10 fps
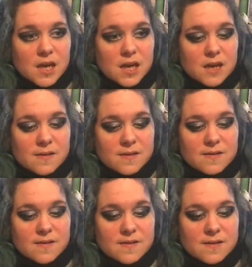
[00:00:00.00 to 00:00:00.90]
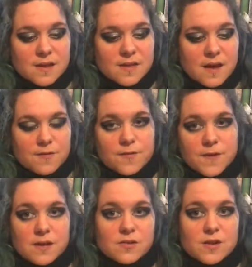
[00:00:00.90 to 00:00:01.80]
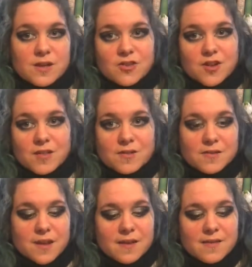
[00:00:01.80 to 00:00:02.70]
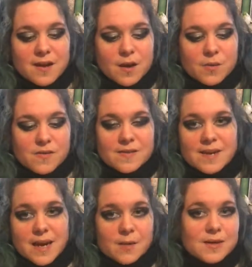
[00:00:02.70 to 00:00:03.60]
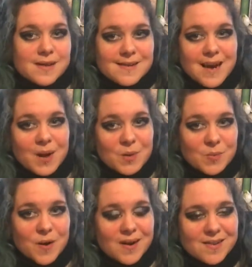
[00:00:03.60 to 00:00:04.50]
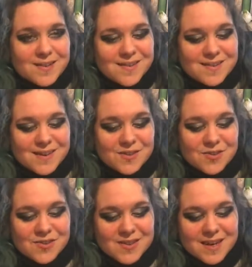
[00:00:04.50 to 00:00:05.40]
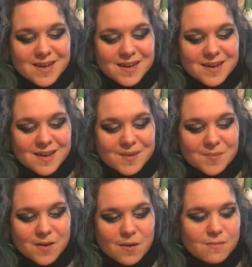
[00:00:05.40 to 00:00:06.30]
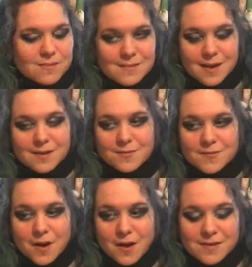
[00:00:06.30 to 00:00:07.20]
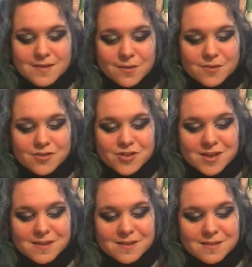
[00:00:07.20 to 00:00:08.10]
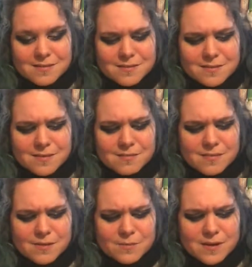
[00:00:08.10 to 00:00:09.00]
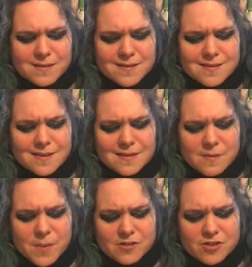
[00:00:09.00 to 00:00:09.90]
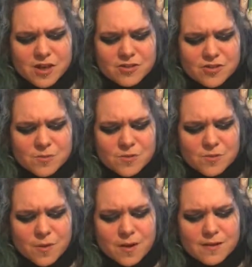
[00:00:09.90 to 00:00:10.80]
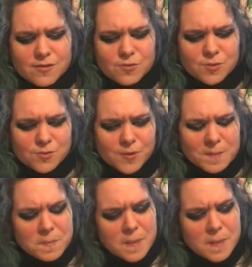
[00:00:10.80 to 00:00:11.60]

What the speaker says: and they feed on each other, and they say, oh, it's a town eat town world. It's an interesting whole kind of ideology that went into this. The imagination was quite extraordinary.